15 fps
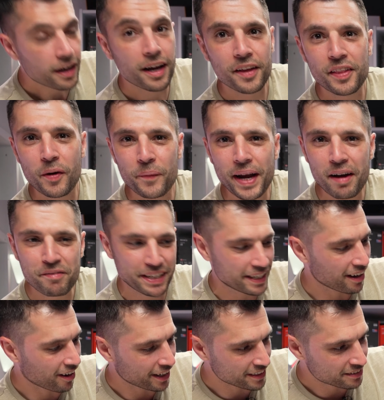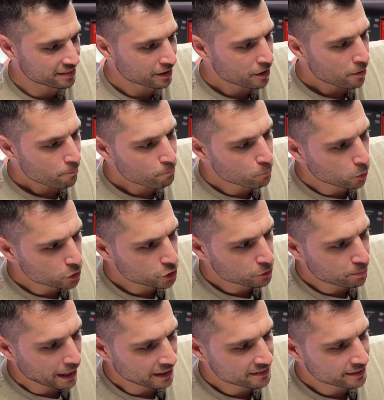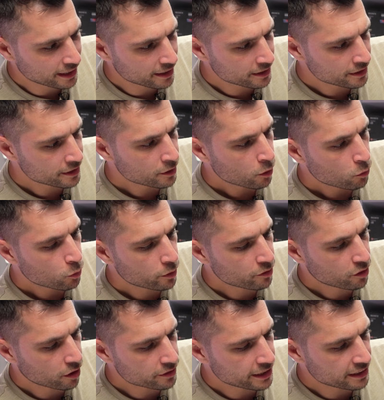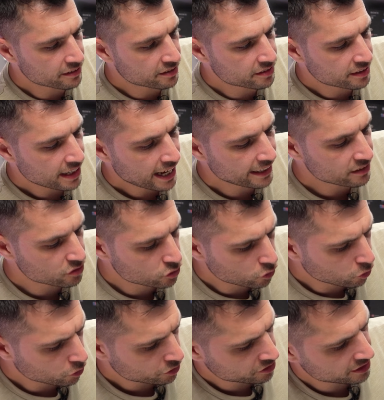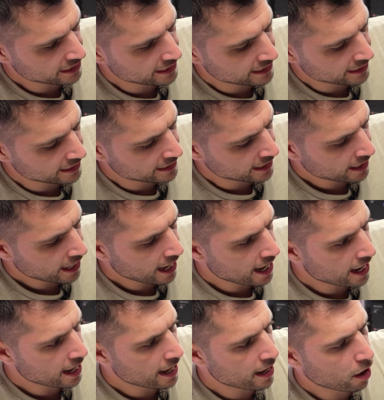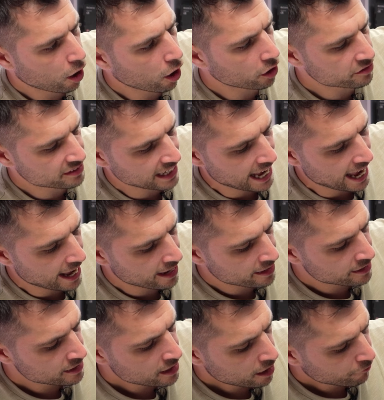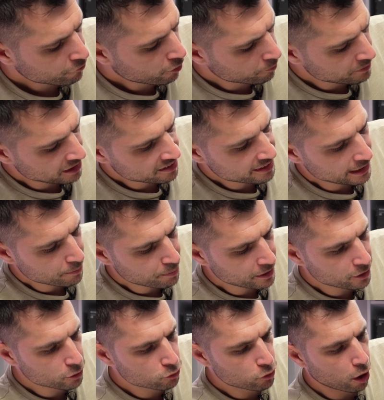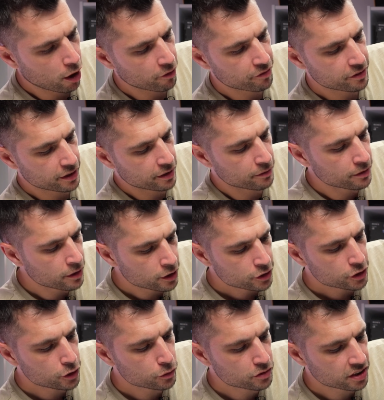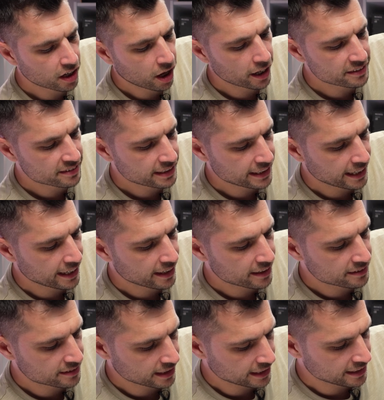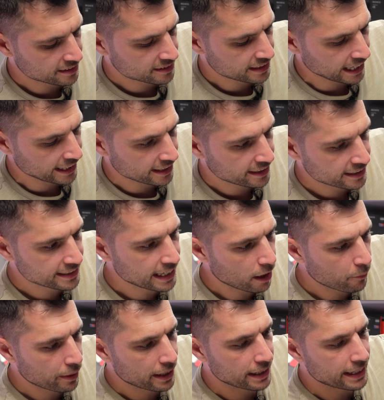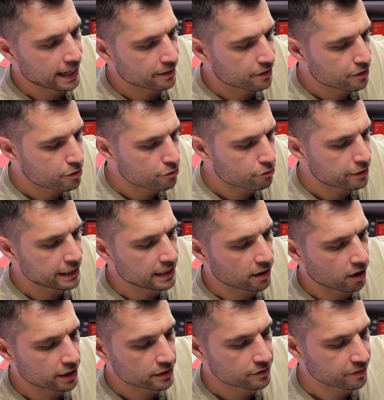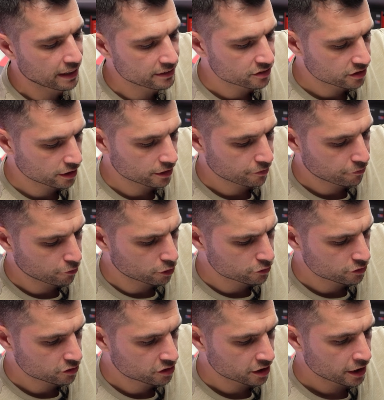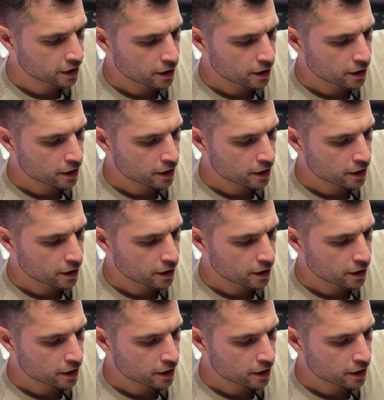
And there we have it, guys. Much better. We've got this exhausting hot air from the CPU rather than utilizing it as an intake. Now we can get 3 nice fans at the front,